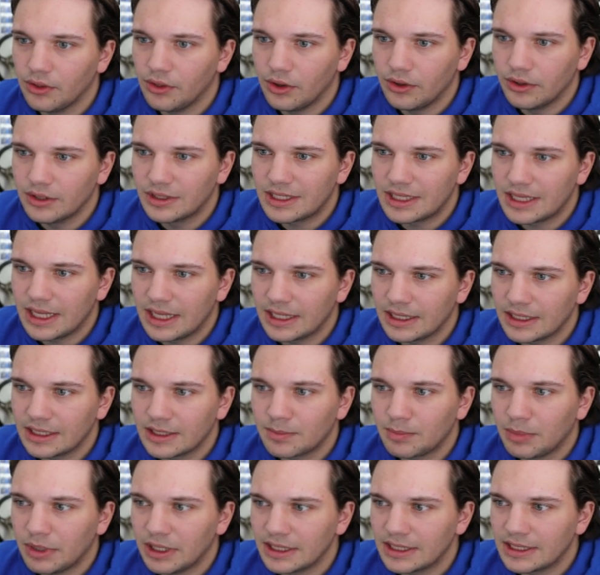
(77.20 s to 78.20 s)
of those
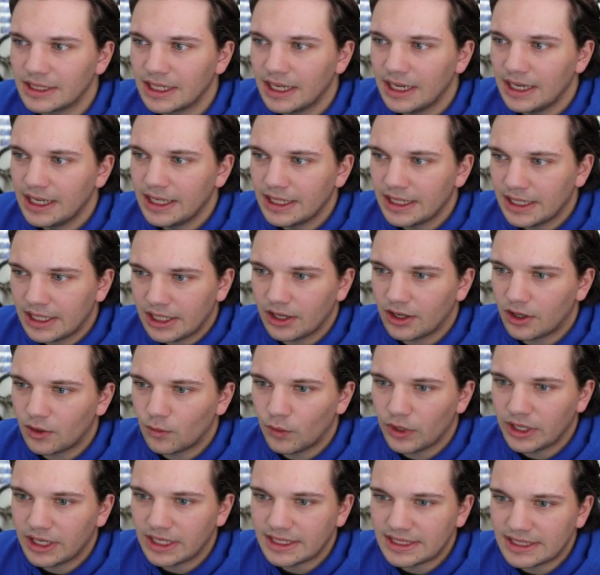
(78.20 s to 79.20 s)
things. But here
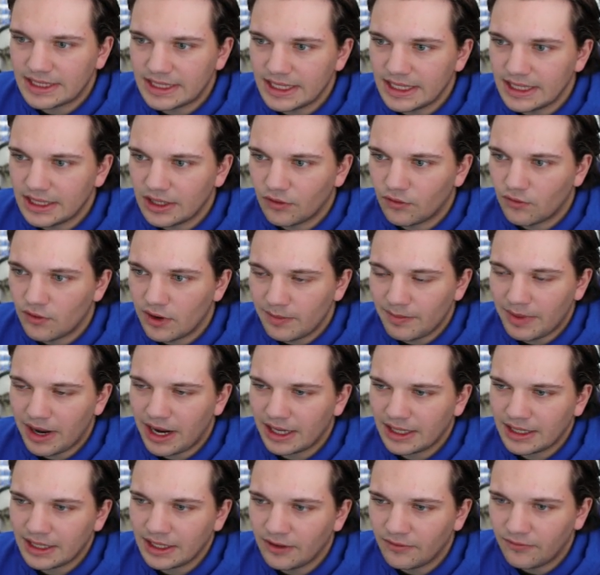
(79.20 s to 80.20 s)
we could see the
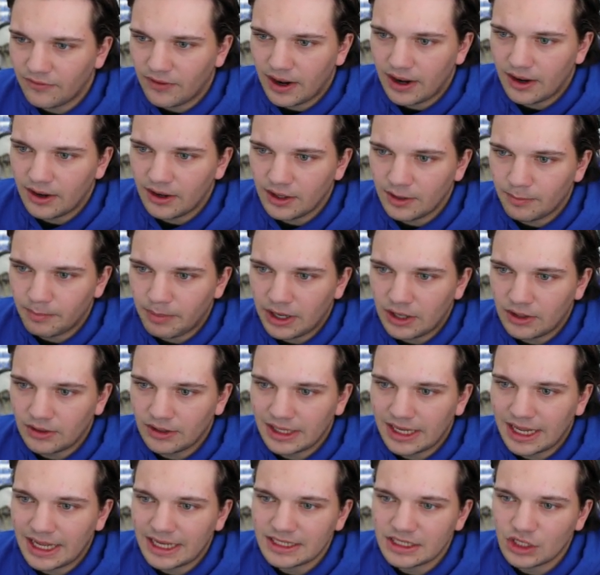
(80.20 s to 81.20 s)
Rimac Nevera
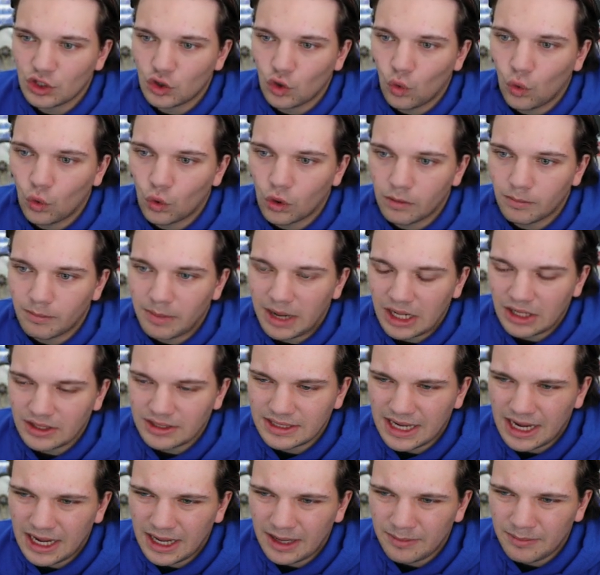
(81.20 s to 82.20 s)
apparently has a quarter mile
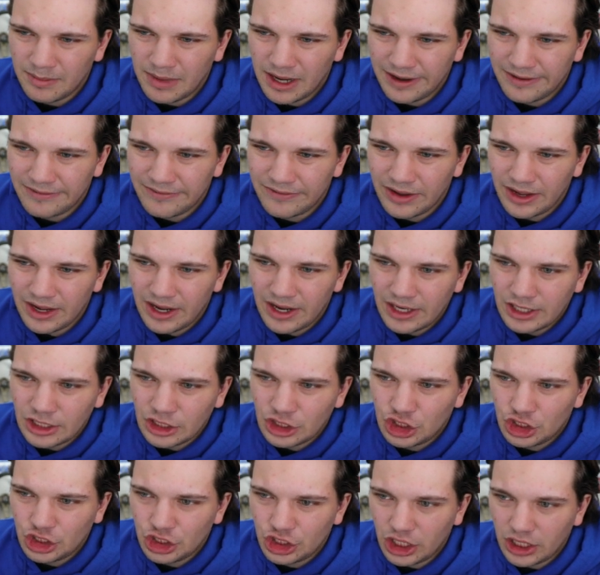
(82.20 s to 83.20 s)
time of
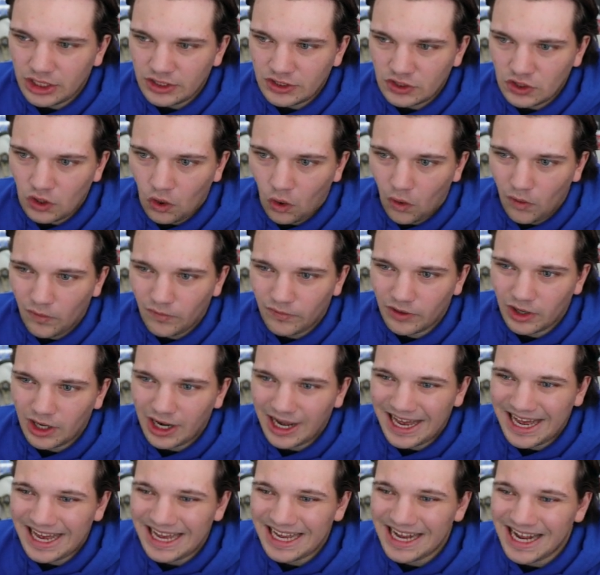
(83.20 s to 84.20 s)
just over
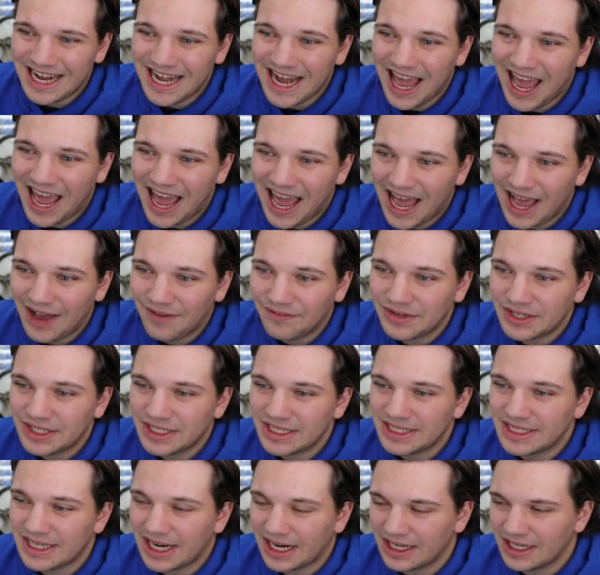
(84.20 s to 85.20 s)
8.5
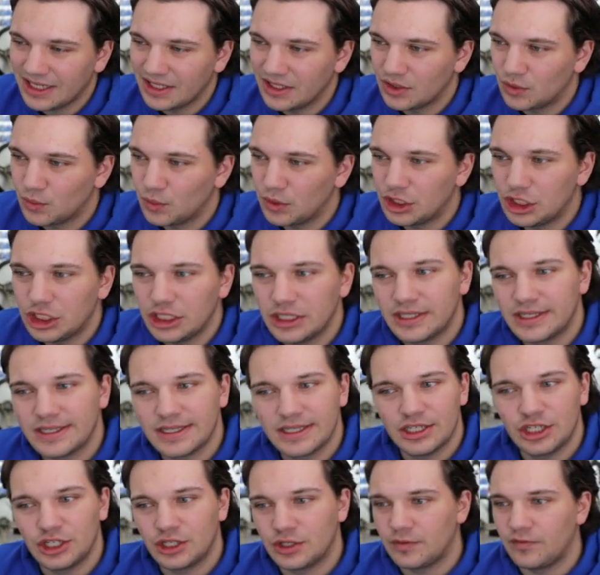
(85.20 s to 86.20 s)
seconds, which
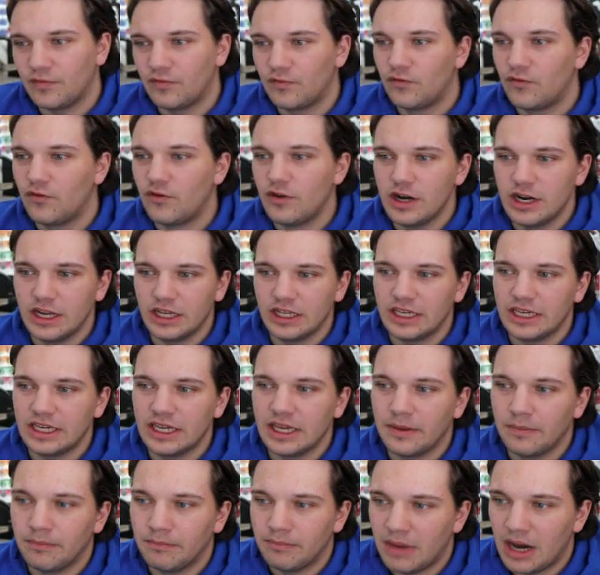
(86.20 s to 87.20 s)
is just
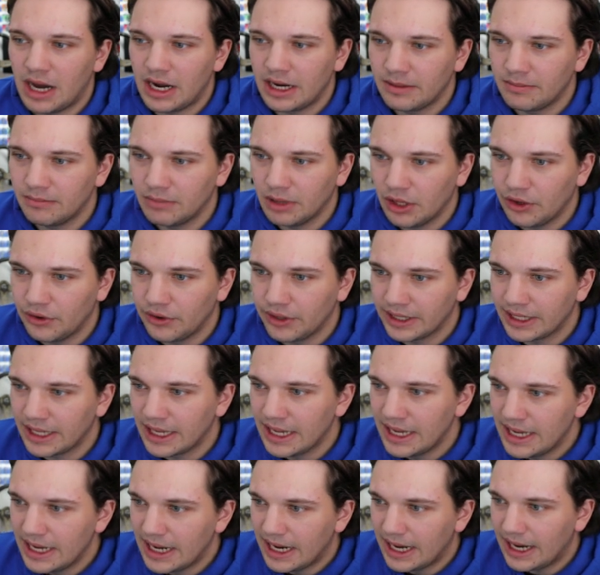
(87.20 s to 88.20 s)
really mind-blowing.
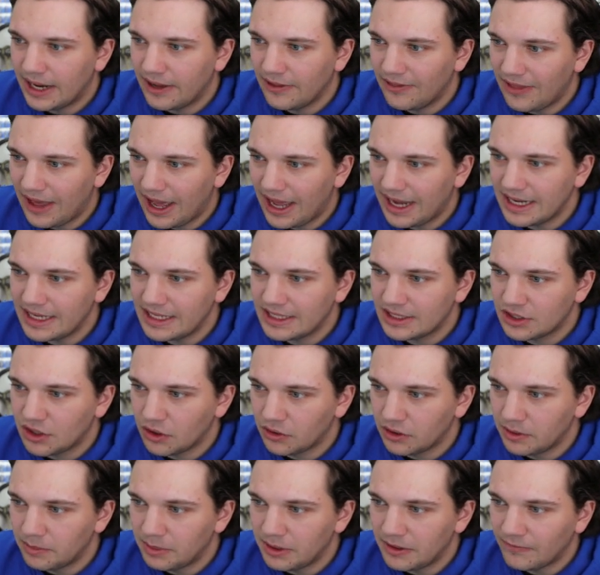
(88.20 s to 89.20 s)
That is
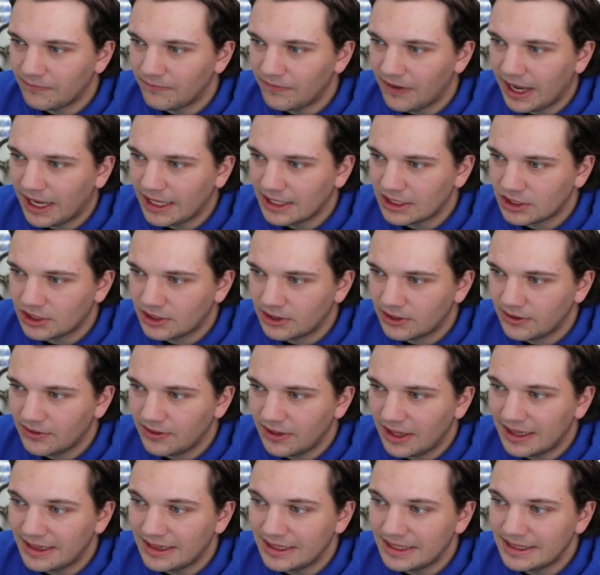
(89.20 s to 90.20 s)
going to be faster
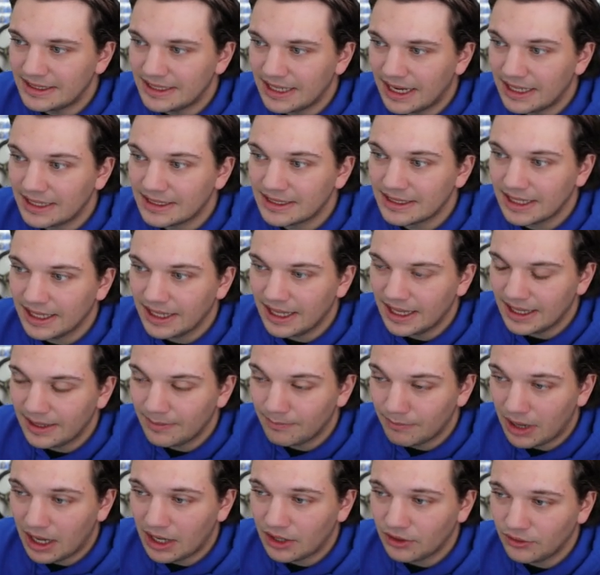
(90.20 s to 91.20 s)
than the Tesla
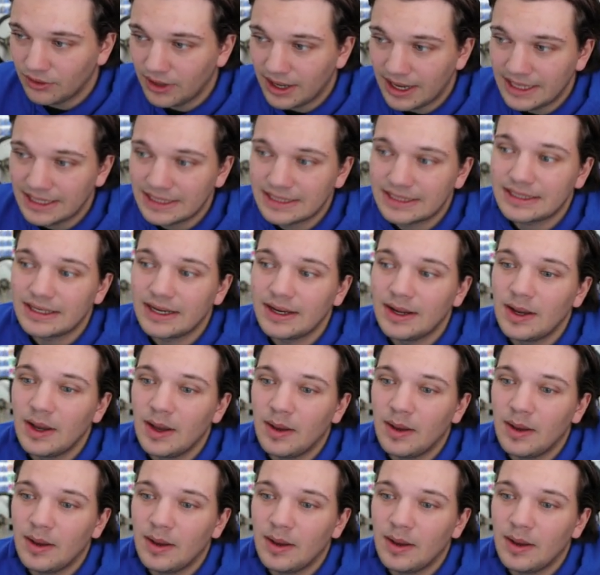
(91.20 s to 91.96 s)
Model S